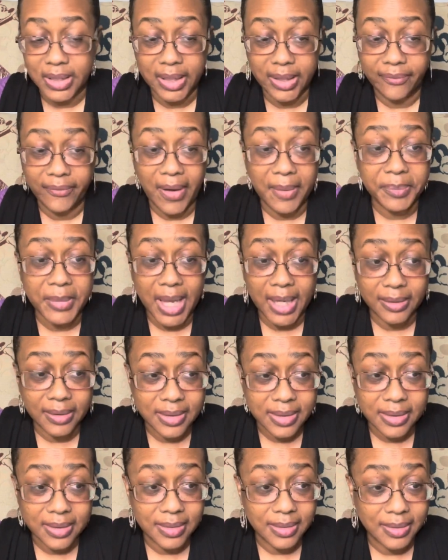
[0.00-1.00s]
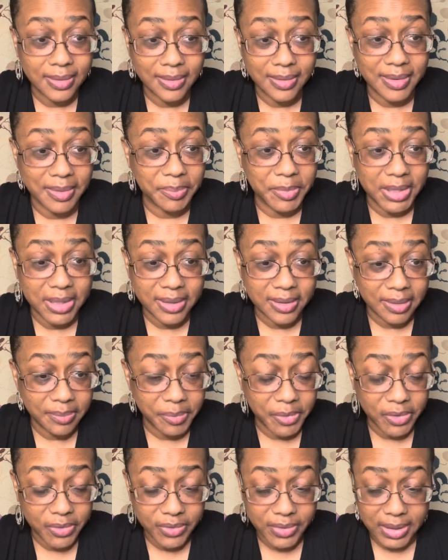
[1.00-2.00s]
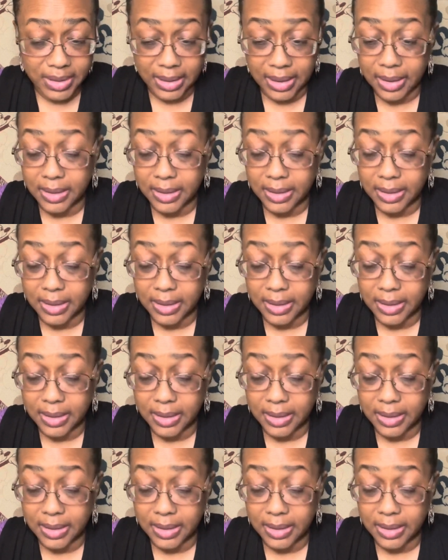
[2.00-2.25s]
If I'm not listening to some Disney music,